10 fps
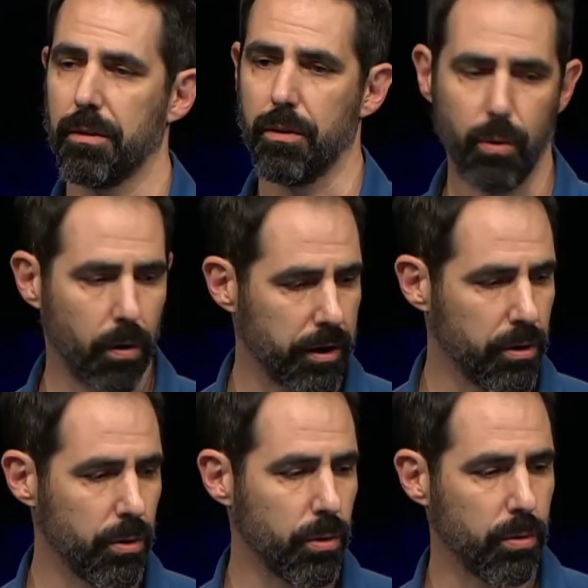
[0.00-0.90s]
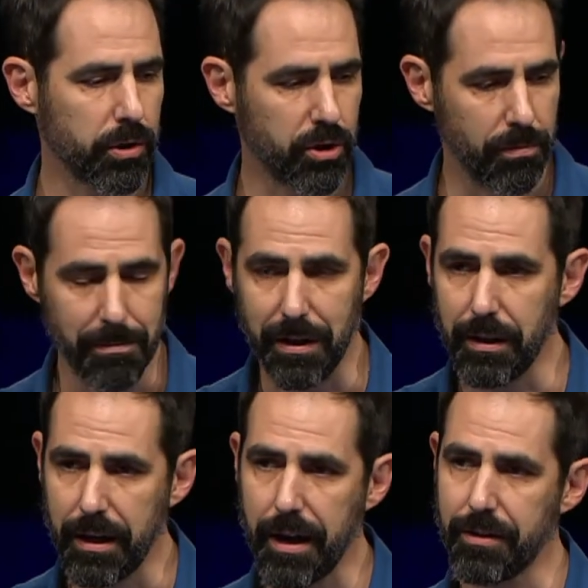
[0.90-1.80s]
The one who
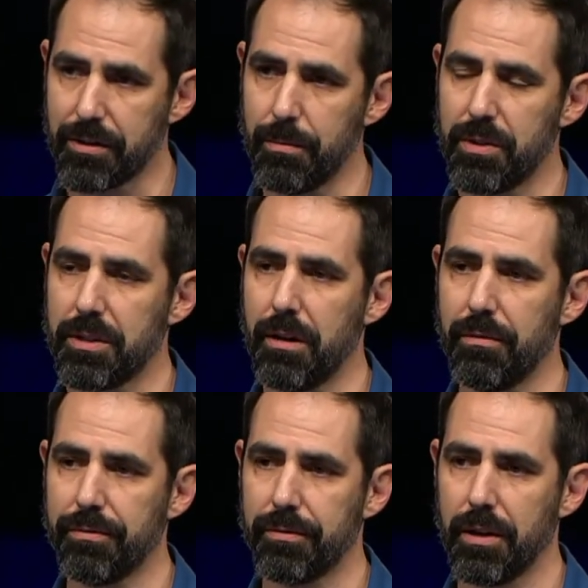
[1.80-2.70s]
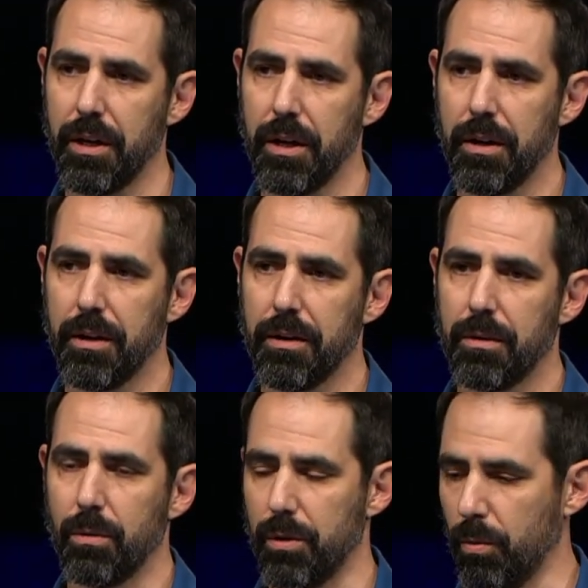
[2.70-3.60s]
humiliates himself
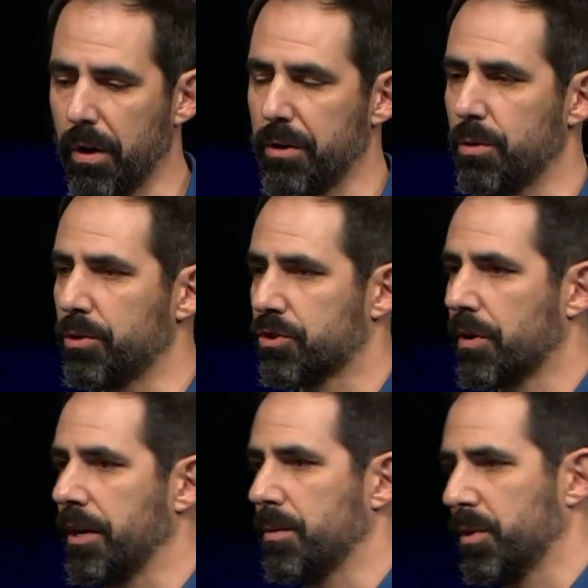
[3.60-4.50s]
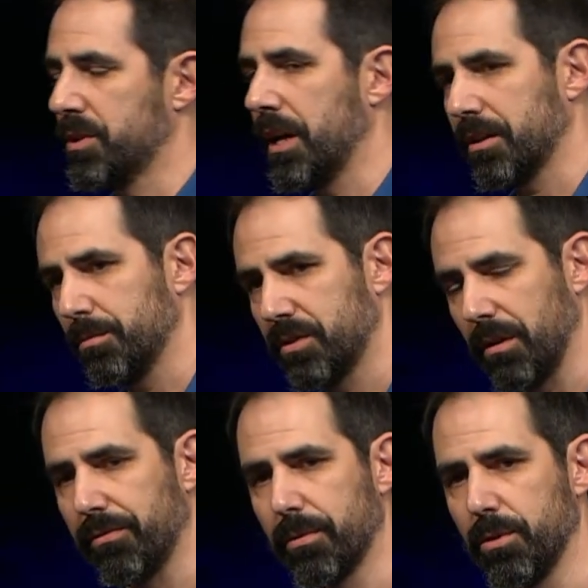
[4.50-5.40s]
or the one who's trying to protect
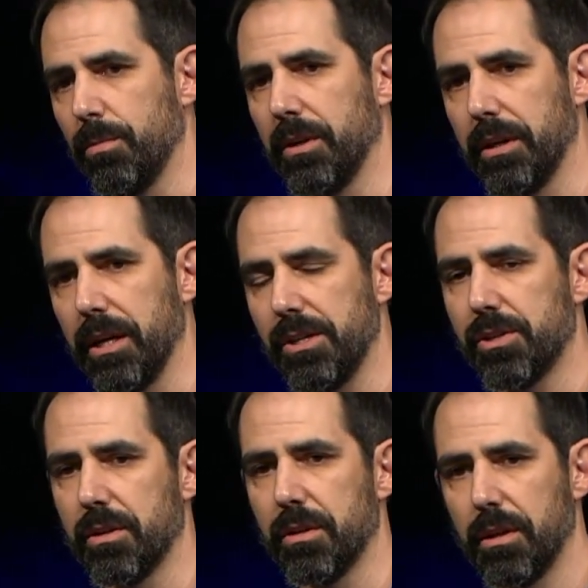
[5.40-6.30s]
himself from humiliation?